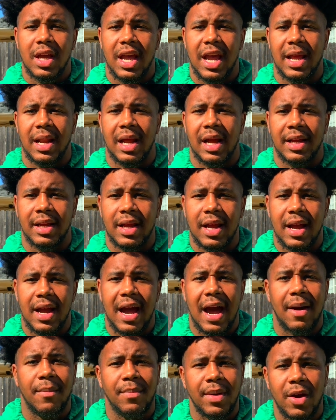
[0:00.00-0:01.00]
And
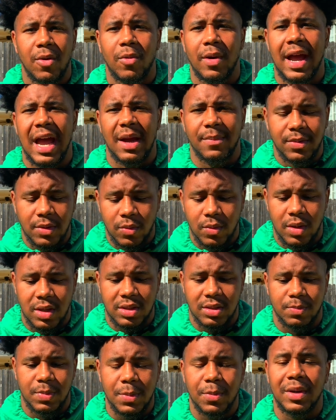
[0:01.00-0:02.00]
I bet what happened
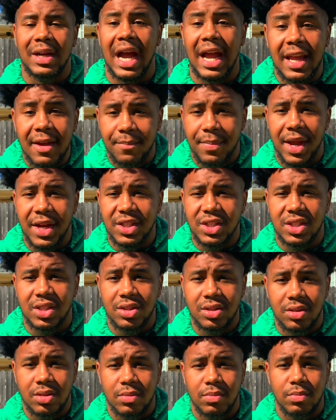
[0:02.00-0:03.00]
was people got
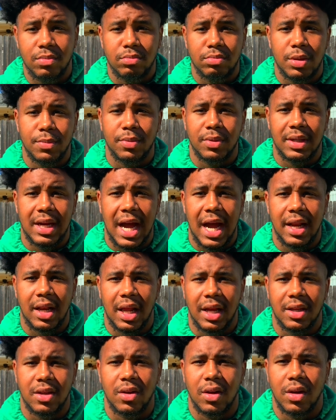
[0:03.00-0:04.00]
impatient. People got
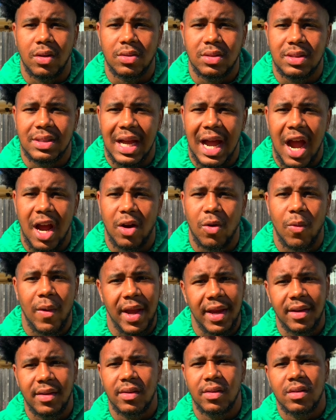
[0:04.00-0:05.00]
like, tired of
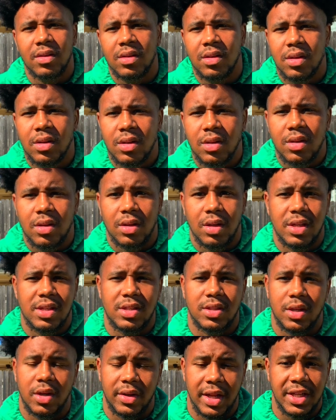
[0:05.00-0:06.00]
waiting. And
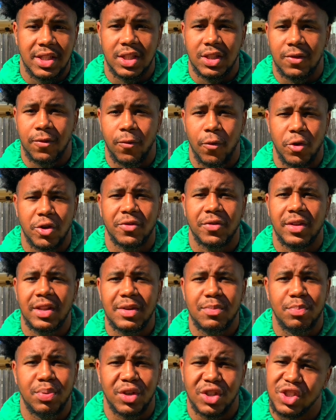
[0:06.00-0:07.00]
so they just
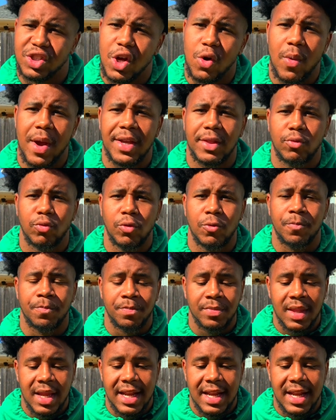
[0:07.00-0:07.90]
forcefully pushed their way through.